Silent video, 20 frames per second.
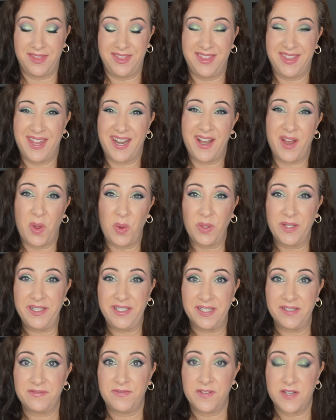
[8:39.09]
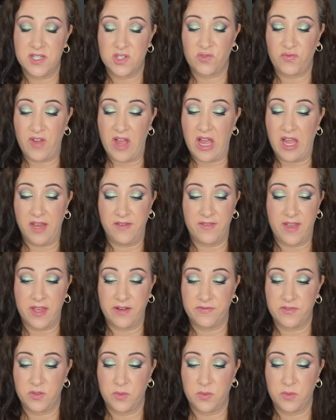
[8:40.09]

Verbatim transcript: that I only didn't finish five out of